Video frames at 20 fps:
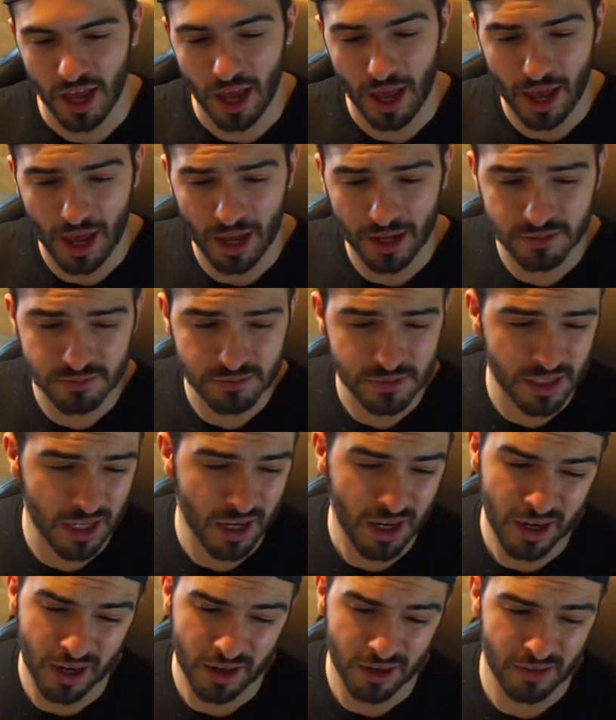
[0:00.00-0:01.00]
and
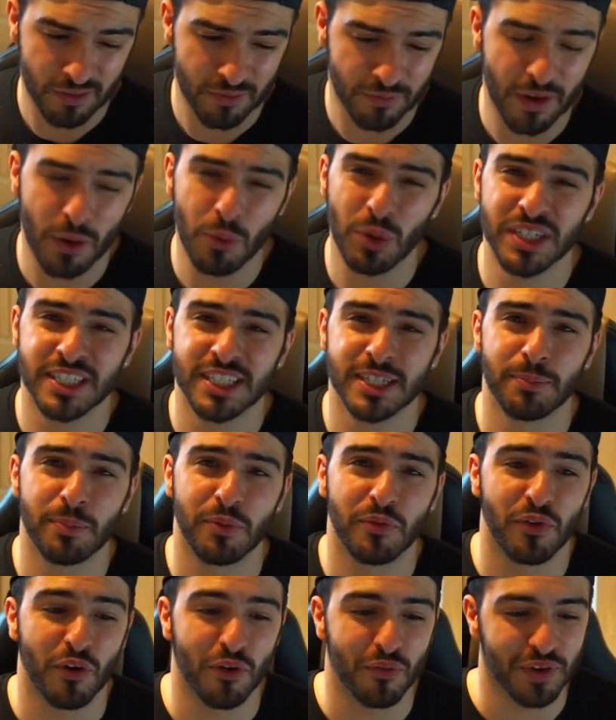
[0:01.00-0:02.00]
yeah, very
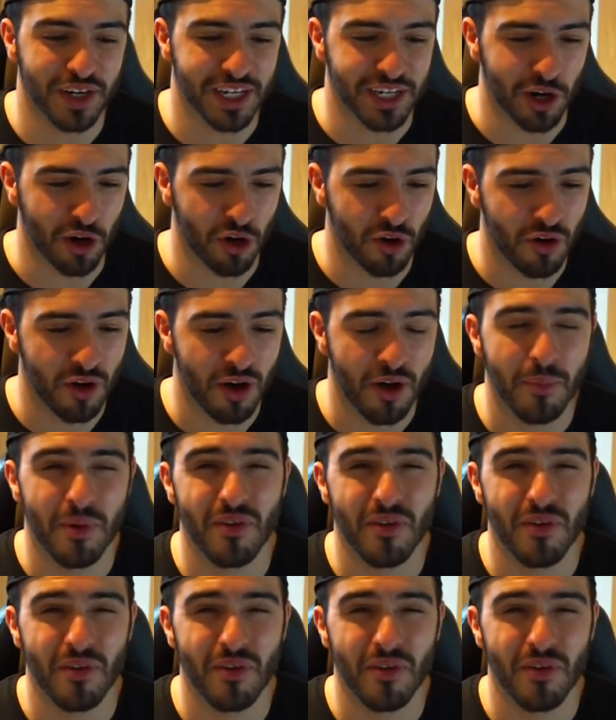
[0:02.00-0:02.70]
simple for a video,